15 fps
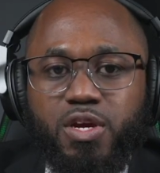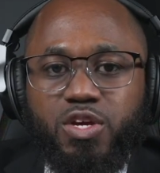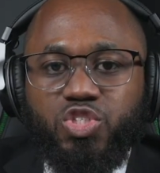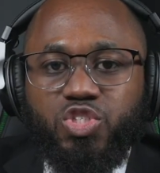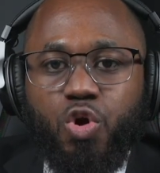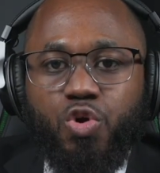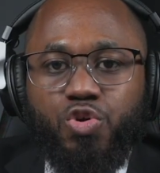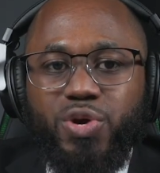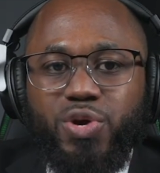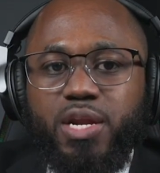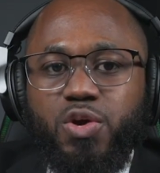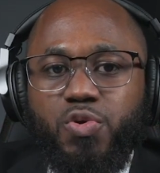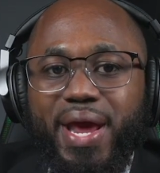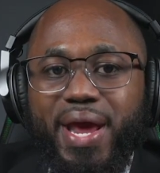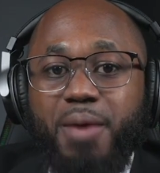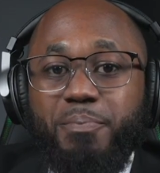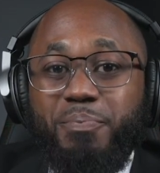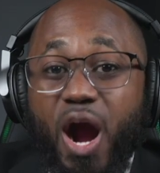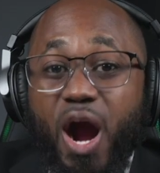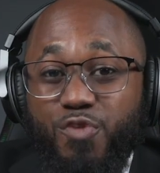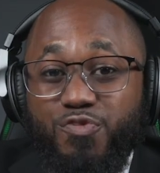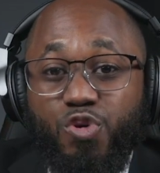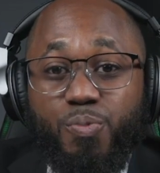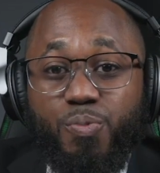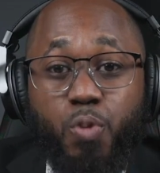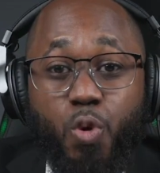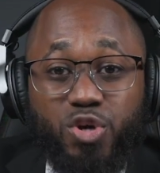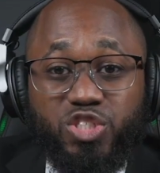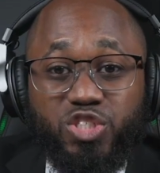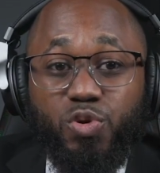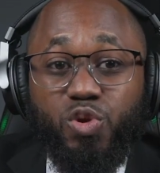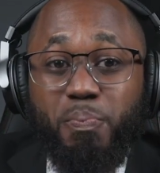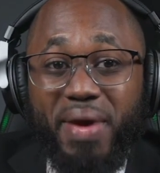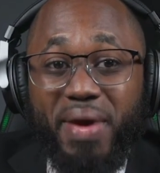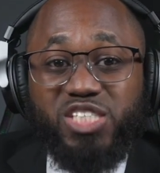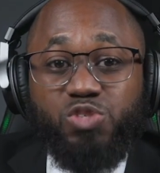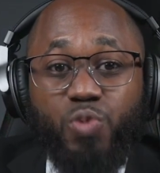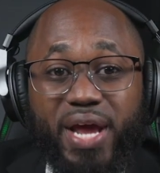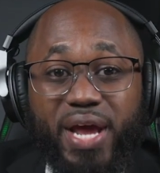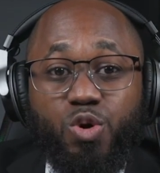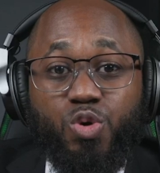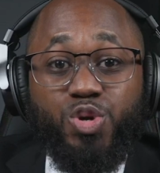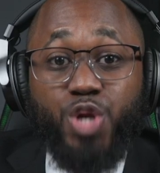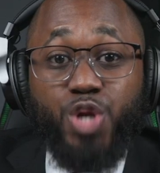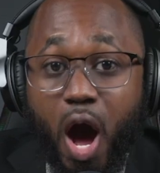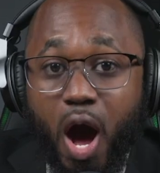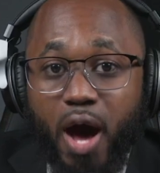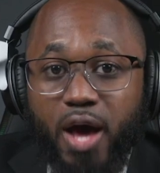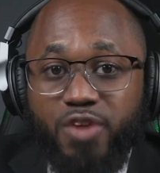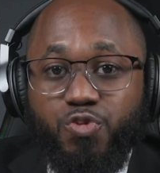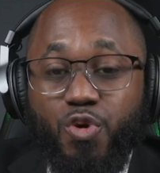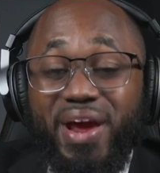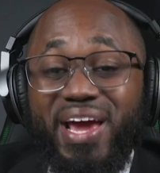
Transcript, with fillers: So you can create a powerful portable mesh radio node for